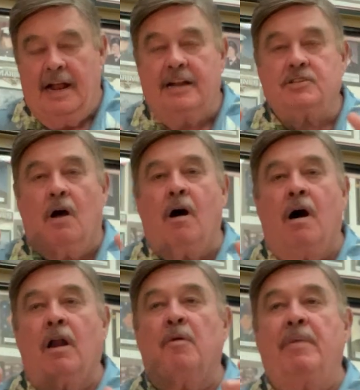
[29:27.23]
It's
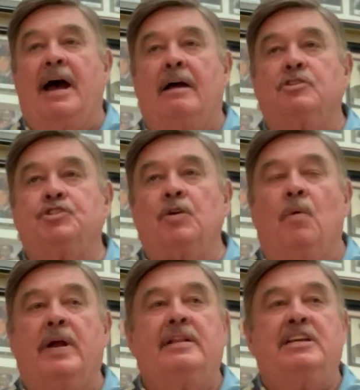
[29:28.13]
all about
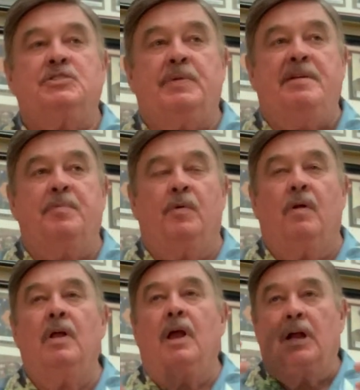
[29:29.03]
showing these
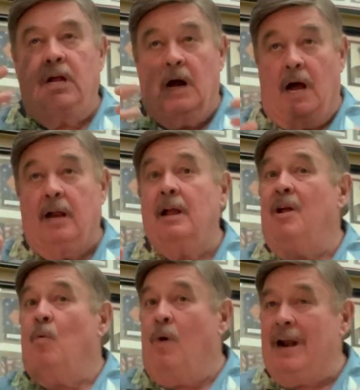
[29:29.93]
people God.
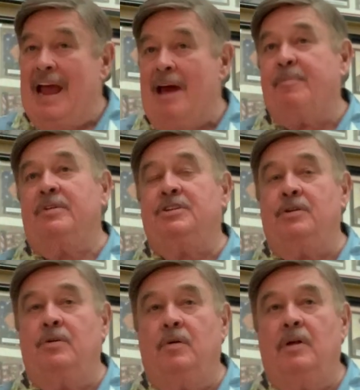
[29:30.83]
What happened
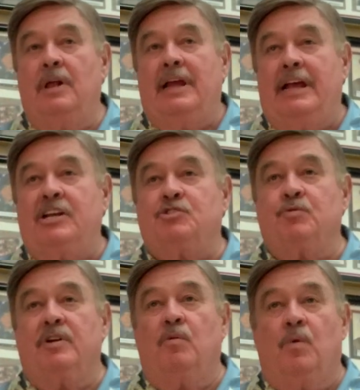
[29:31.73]
to
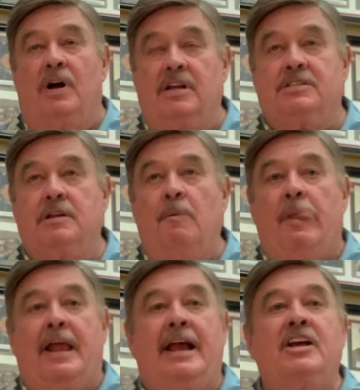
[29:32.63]
Israel was
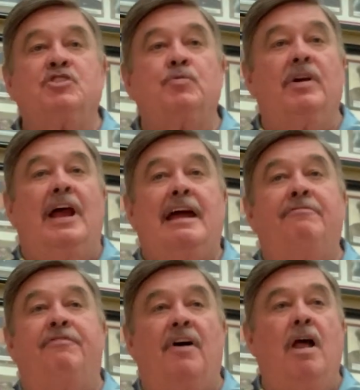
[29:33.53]
Israel
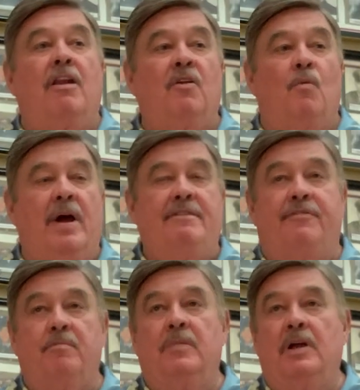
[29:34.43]
had fallen away
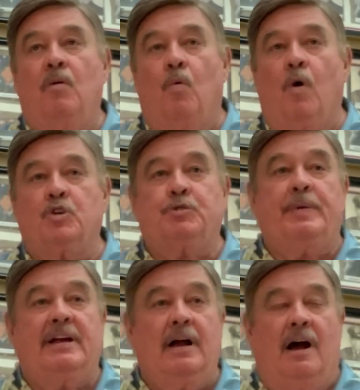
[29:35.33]
from
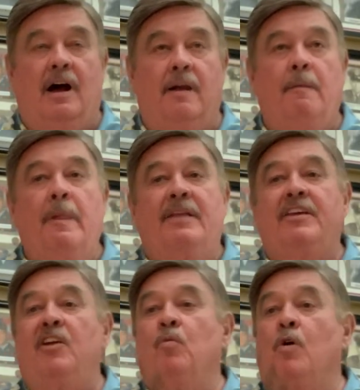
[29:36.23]
worshiping God.
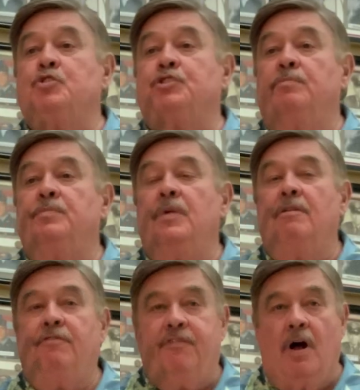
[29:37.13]
They had worshiped
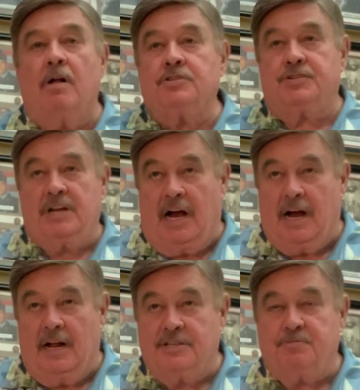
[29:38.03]
false
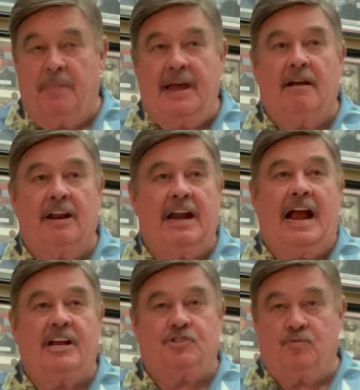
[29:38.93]
gods, Baal and
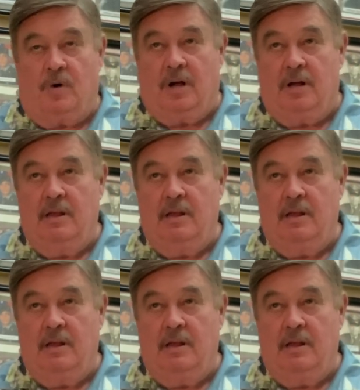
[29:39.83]
Asherah.